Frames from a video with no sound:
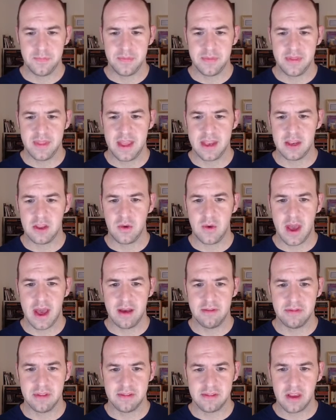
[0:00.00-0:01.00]
then you
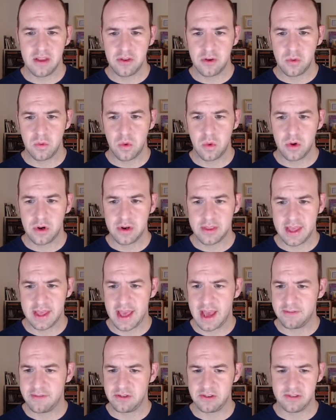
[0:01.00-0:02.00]
have this other ward, they
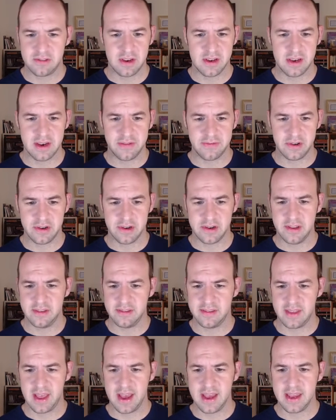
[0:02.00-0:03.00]
have just a different
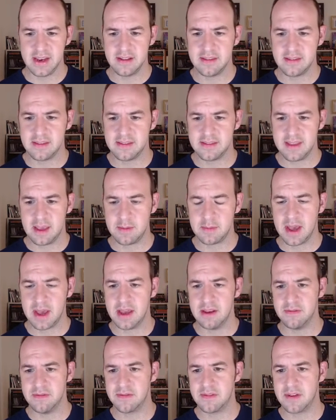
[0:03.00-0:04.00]
design. It's the same kind
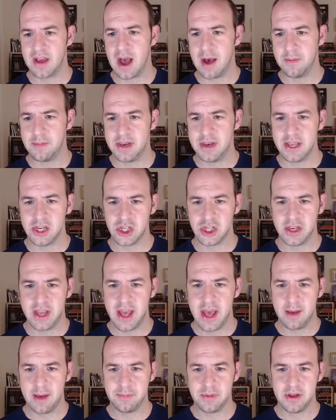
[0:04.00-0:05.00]
of combination
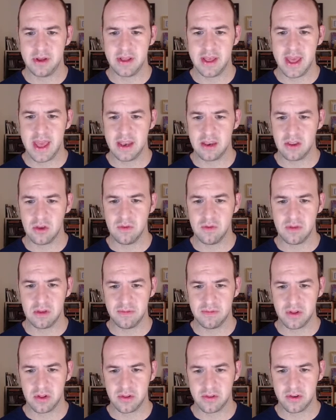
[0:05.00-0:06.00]
HEPA and UV
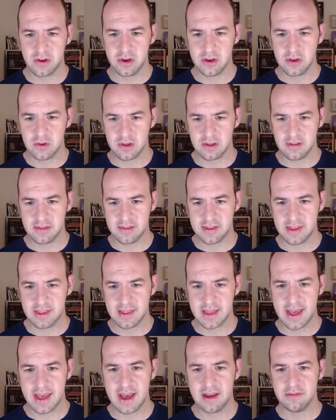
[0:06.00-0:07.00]
filter, and you can see
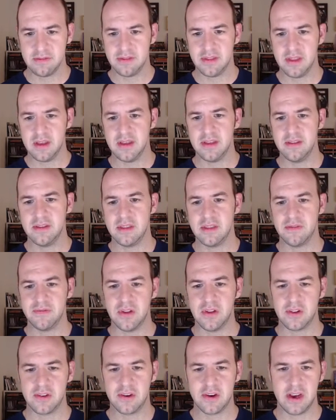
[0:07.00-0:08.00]
they have the
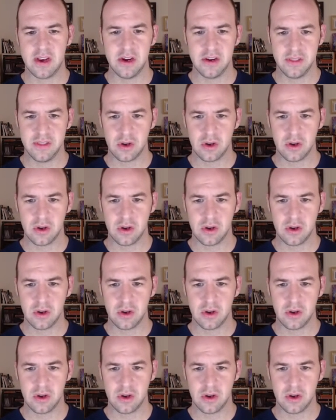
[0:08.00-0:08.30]
filter here in the